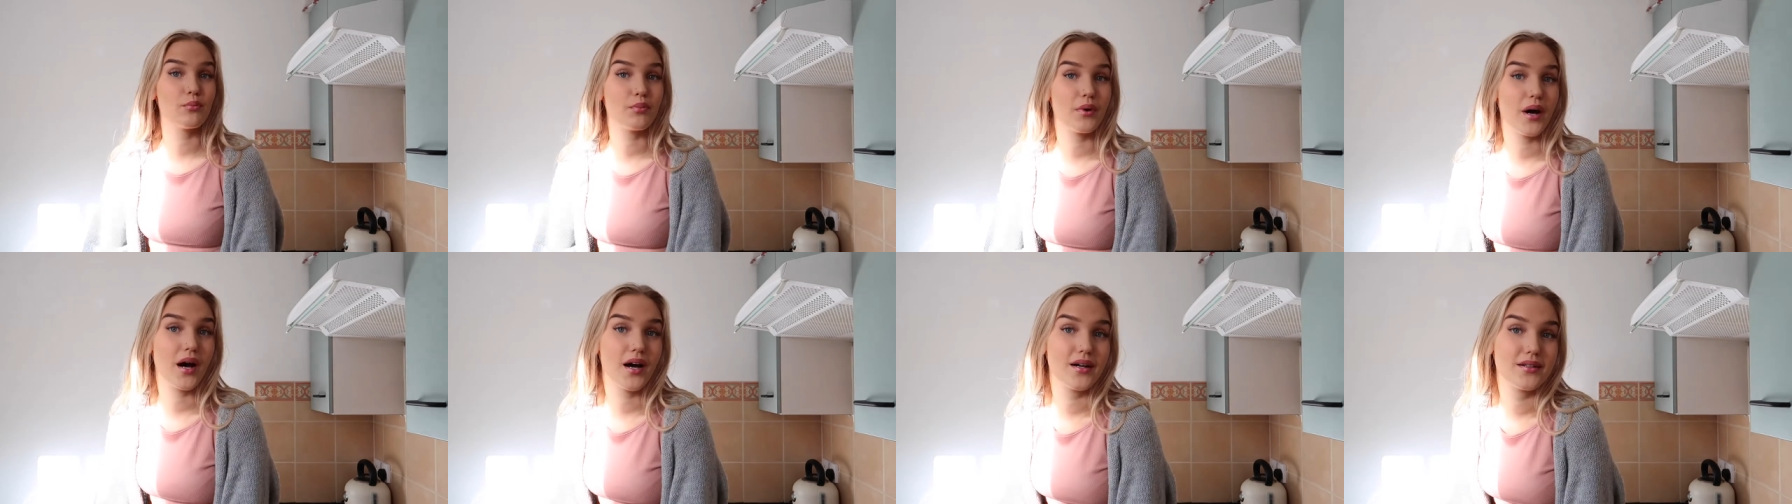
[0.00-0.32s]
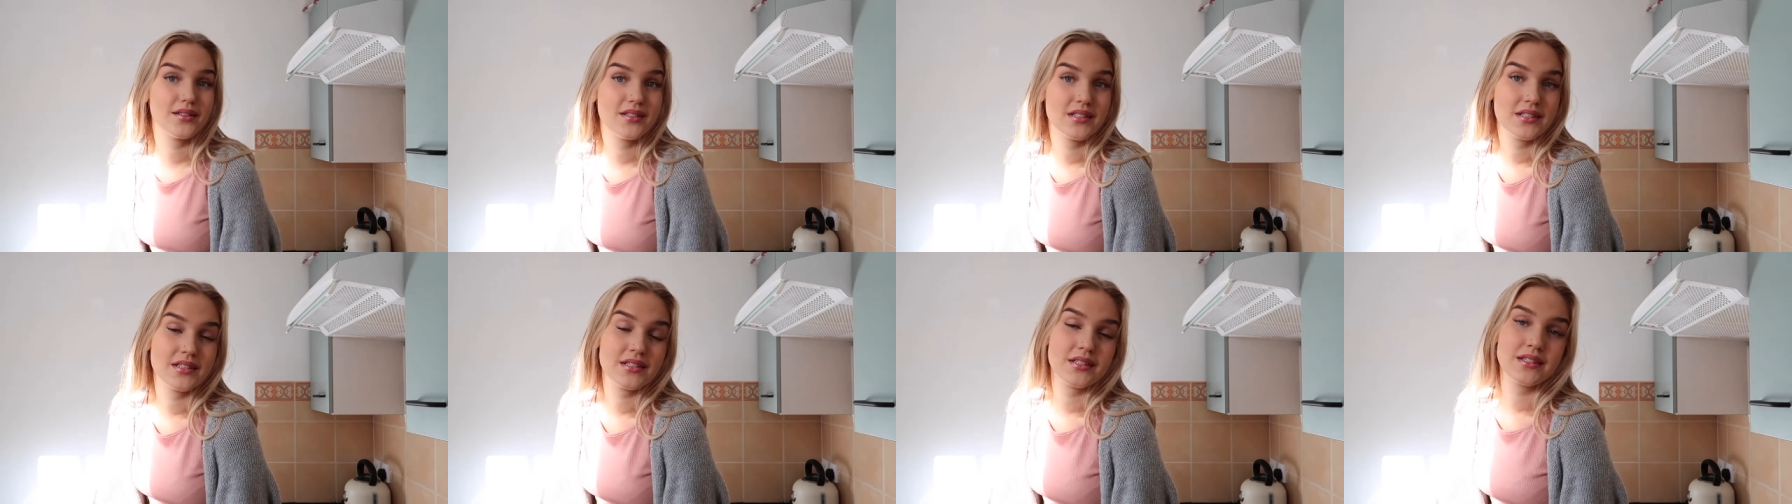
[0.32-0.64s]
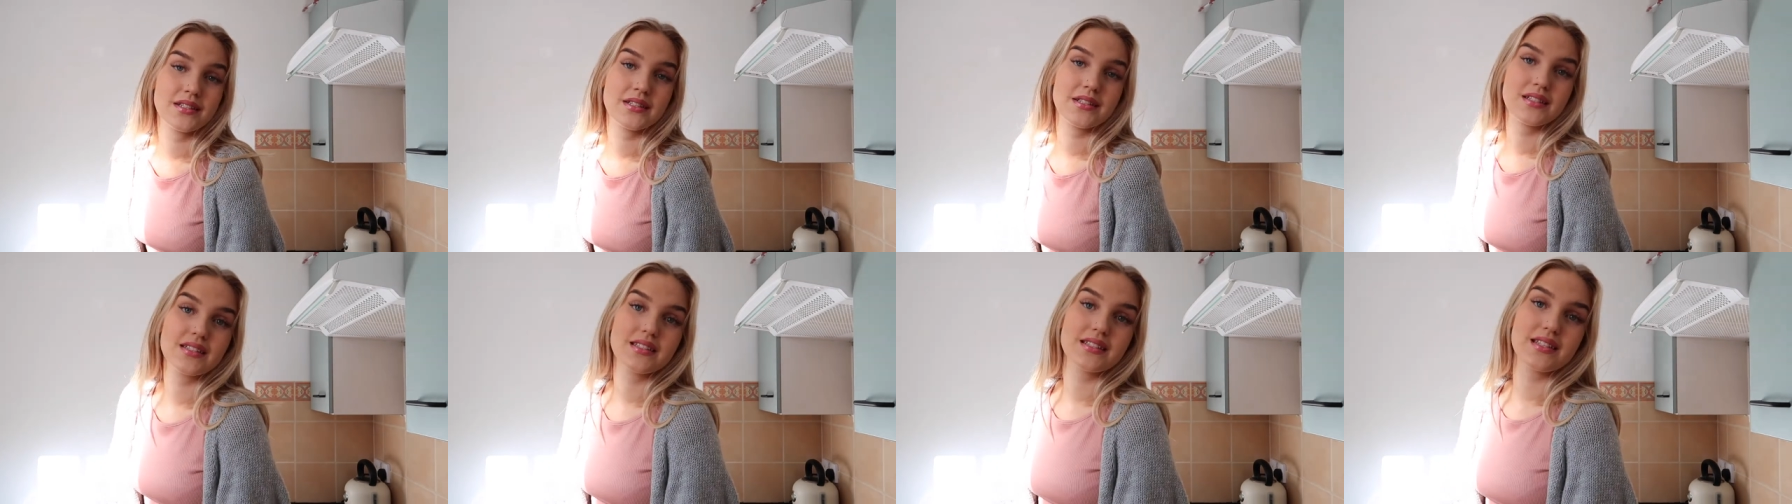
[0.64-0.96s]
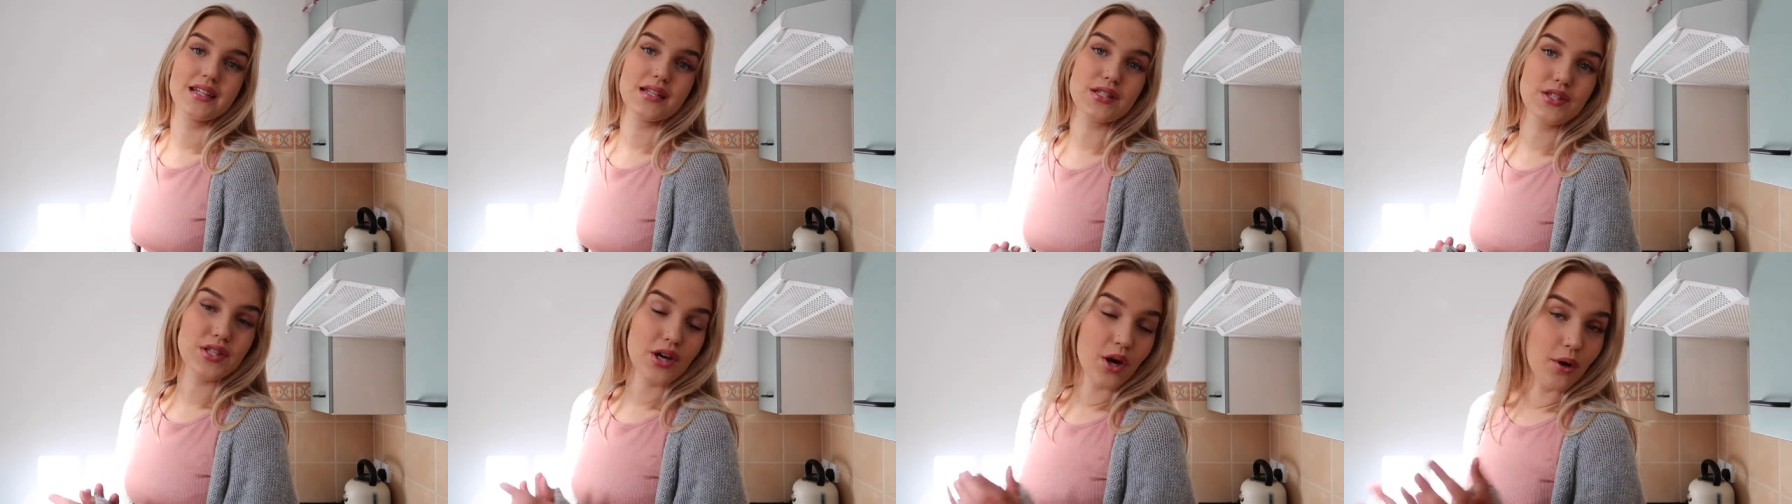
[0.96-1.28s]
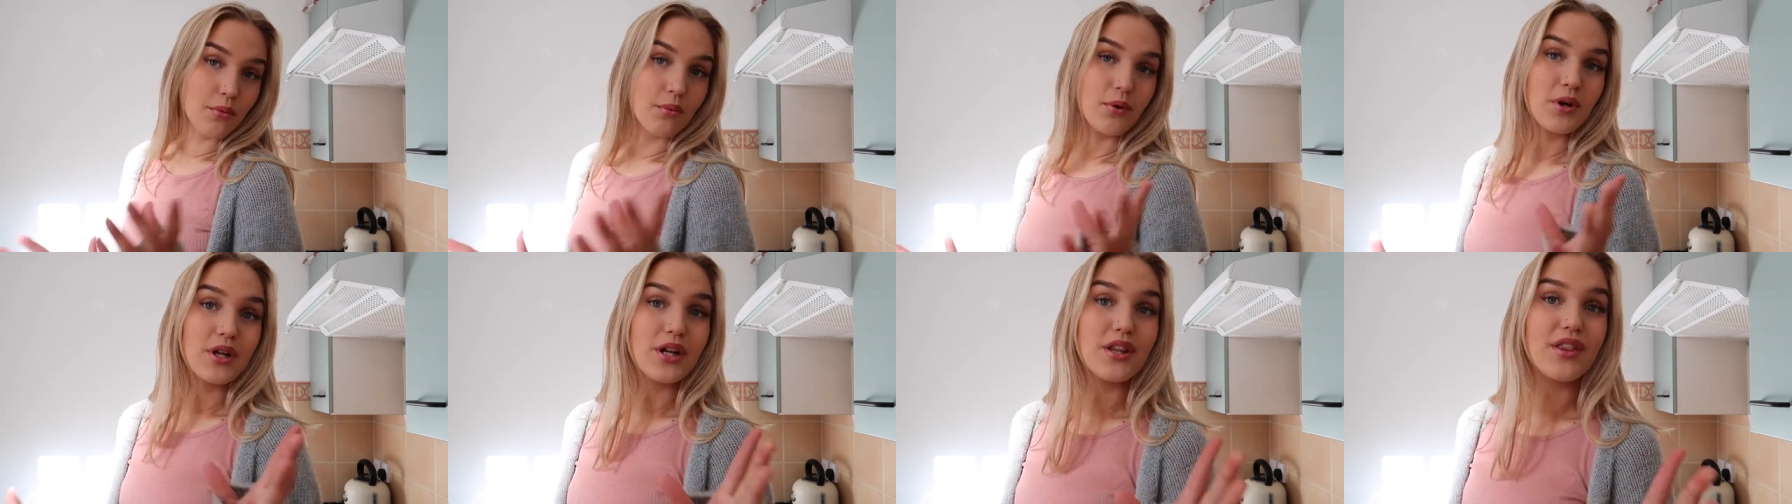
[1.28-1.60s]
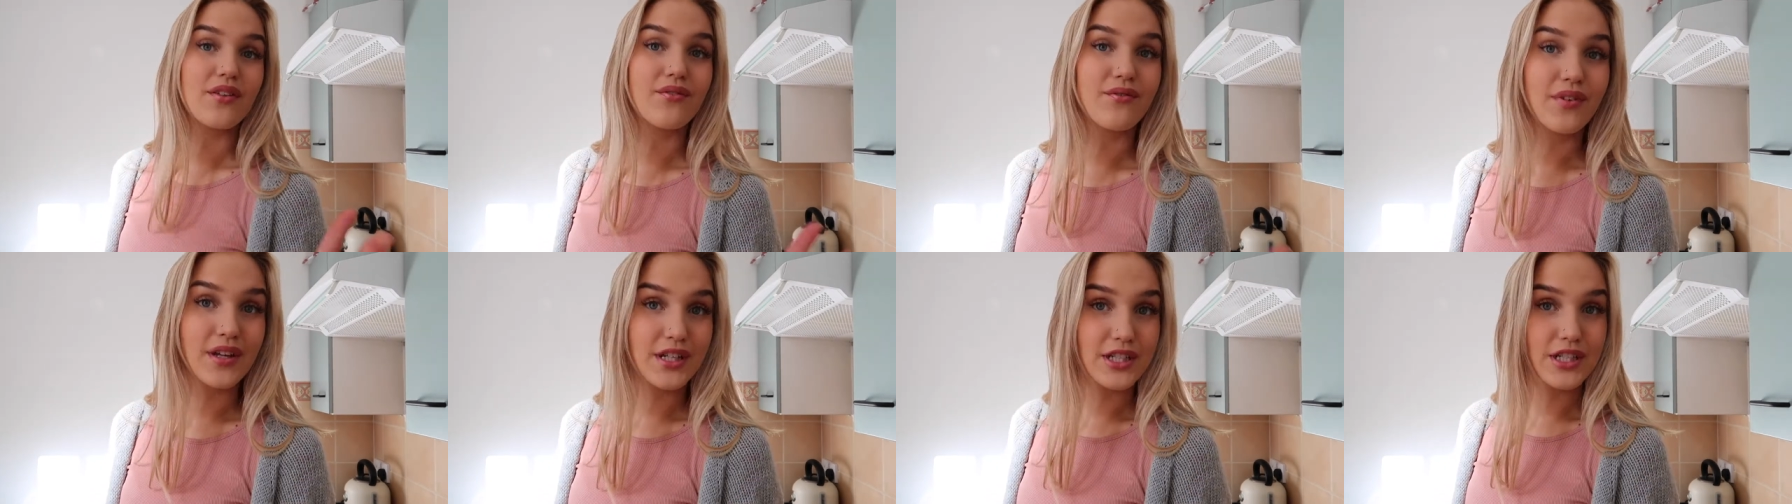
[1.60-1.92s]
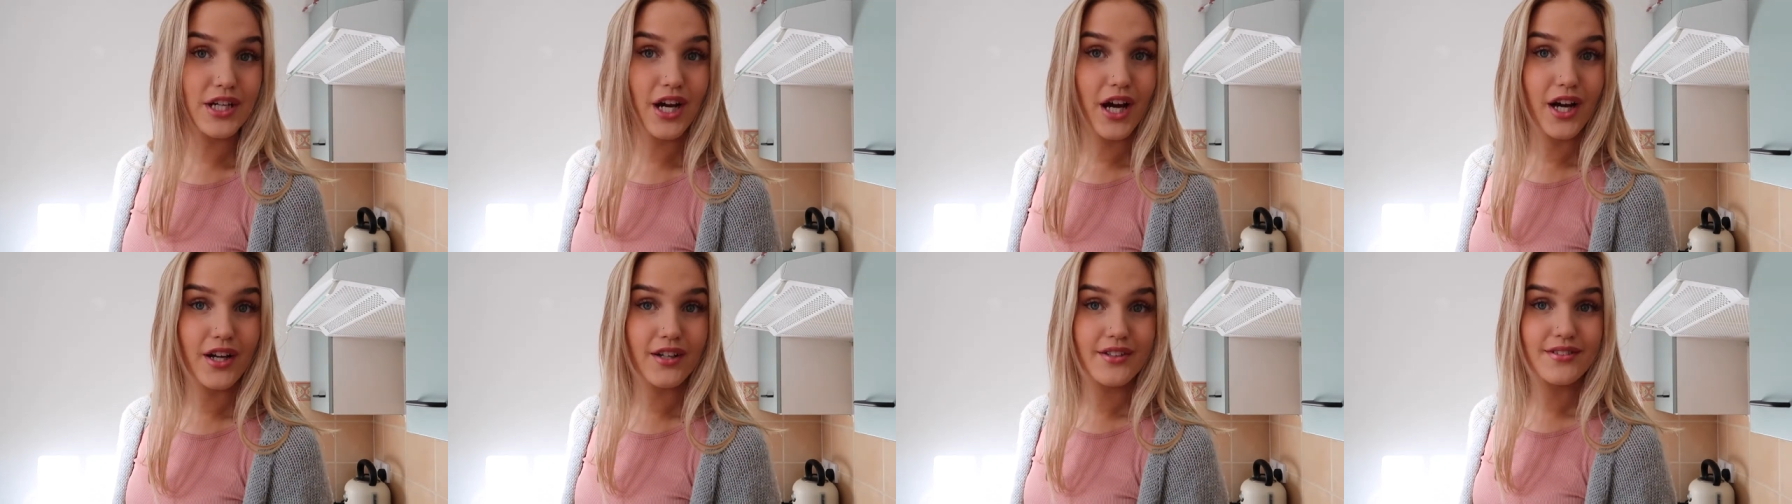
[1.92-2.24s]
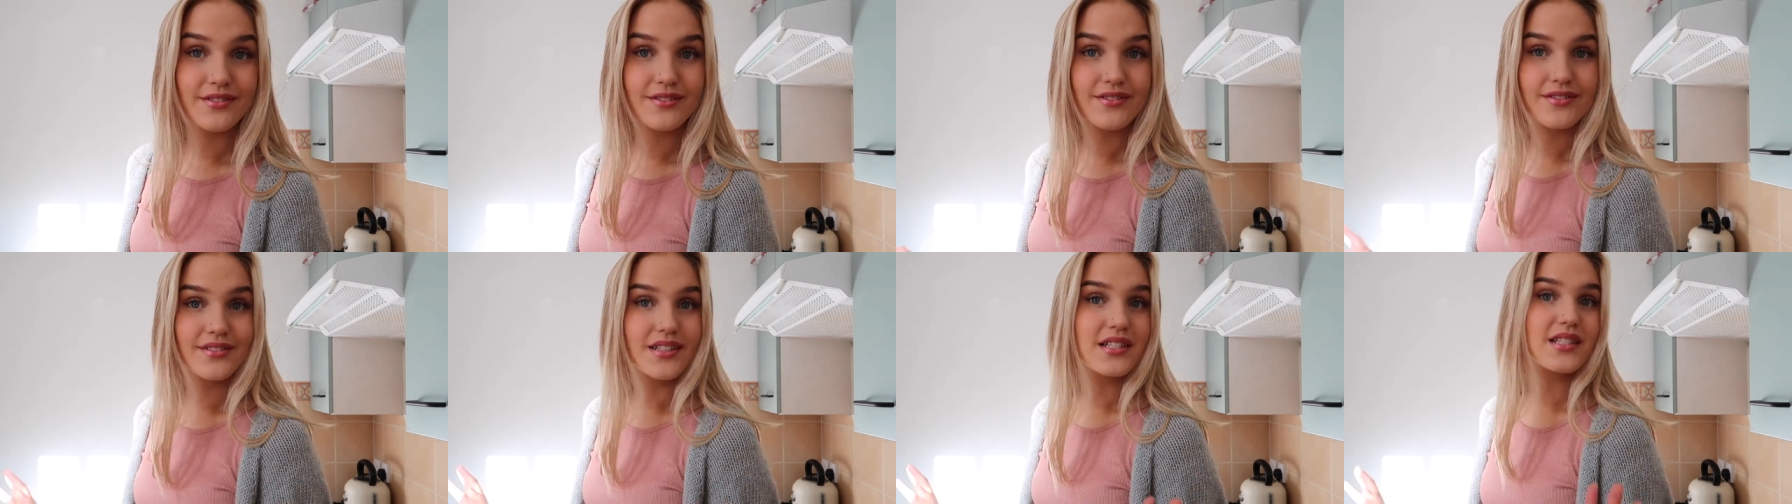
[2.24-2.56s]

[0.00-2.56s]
but that's the whole point of the video.